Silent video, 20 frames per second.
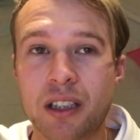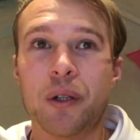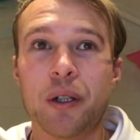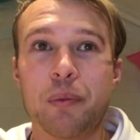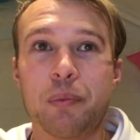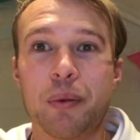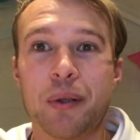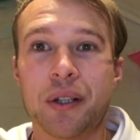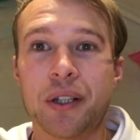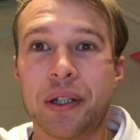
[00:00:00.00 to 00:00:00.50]

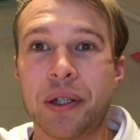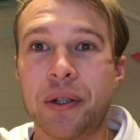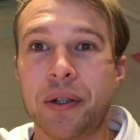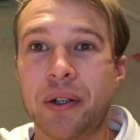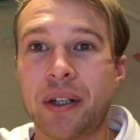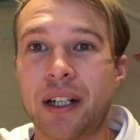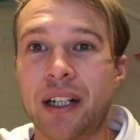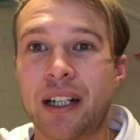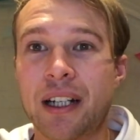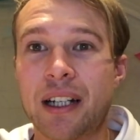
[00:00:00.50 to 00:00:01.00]
we'll book
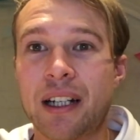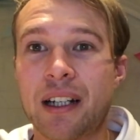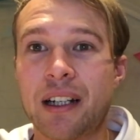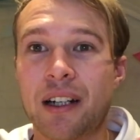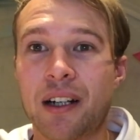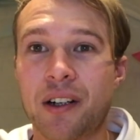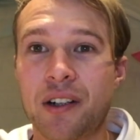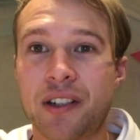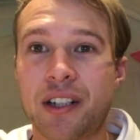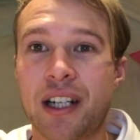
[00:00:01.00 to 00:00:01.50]
you a
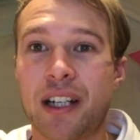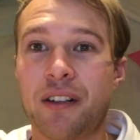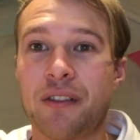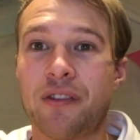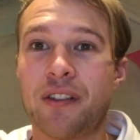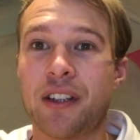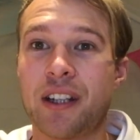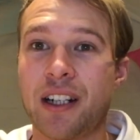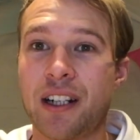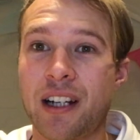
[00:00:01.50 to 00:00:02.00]
hotel
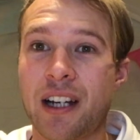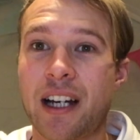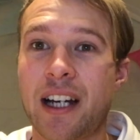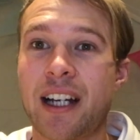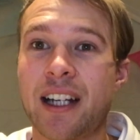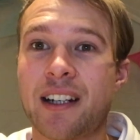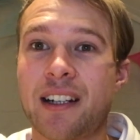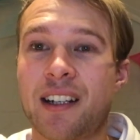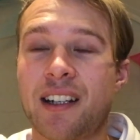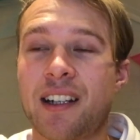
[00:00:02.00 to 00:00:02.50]
for the
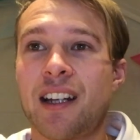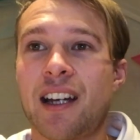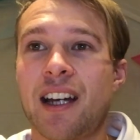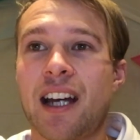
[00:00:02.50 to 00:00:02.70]
night,